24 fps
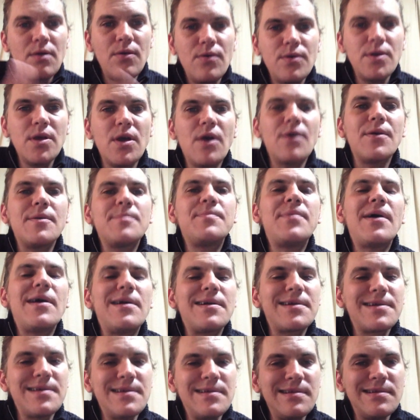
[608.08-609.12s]
You go to
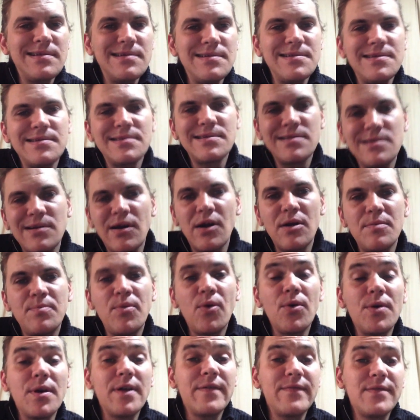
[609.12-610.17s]
park in the
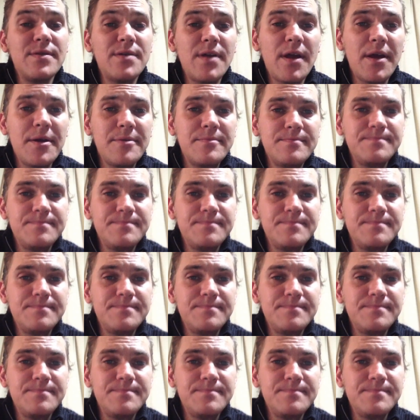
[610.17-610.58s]
carport every day.